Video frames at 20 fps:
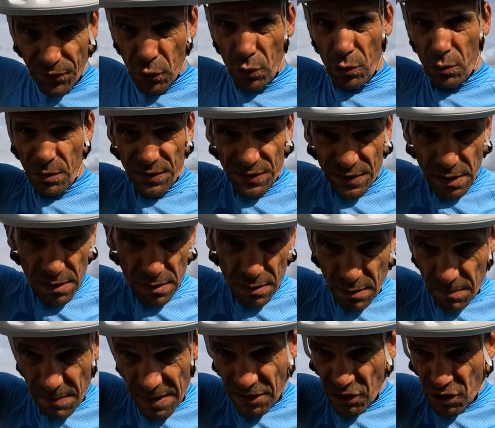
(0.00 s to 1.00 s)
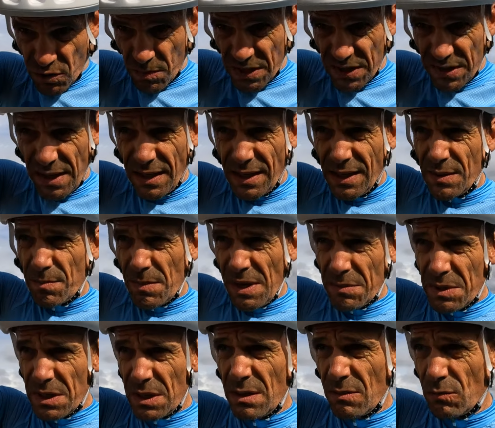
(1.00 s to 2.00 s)
forward so that it matches my sunnies,
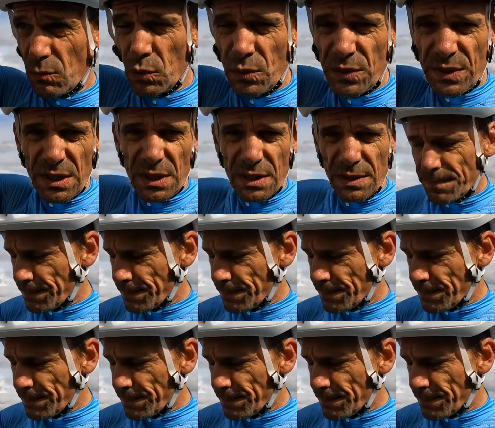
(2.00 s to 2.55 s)
maybe, we'll see.